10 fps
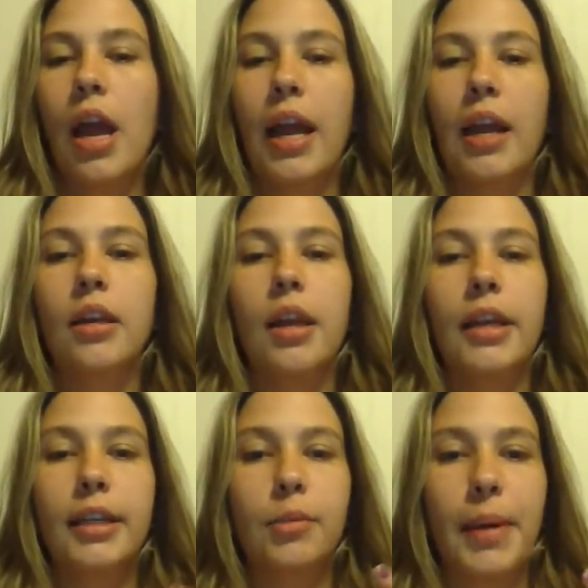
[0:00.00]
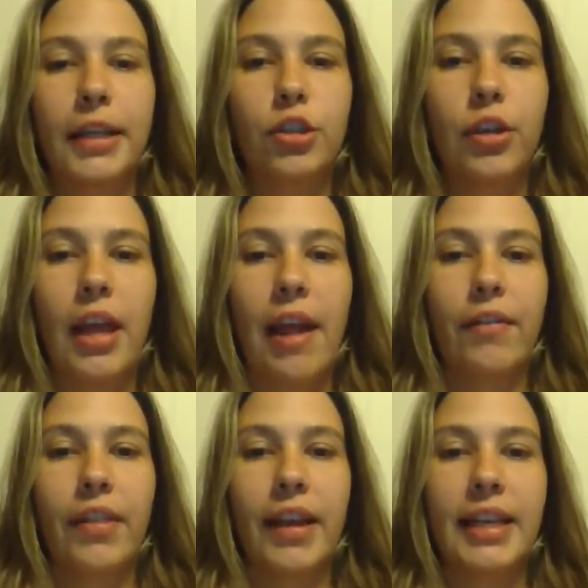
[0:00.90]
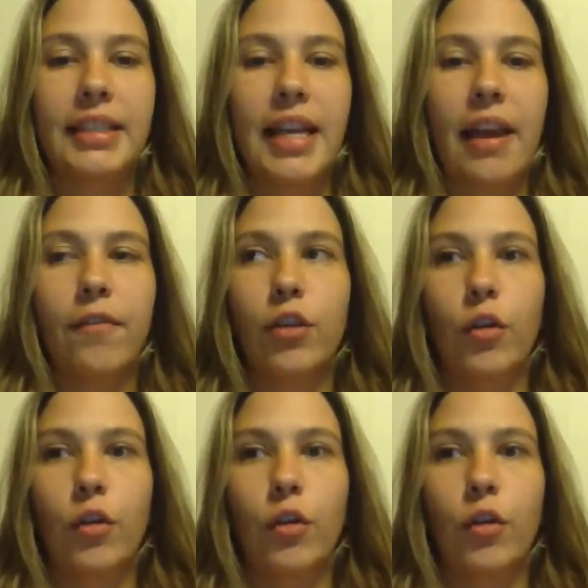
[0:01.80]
and need to make sure that everything is safe.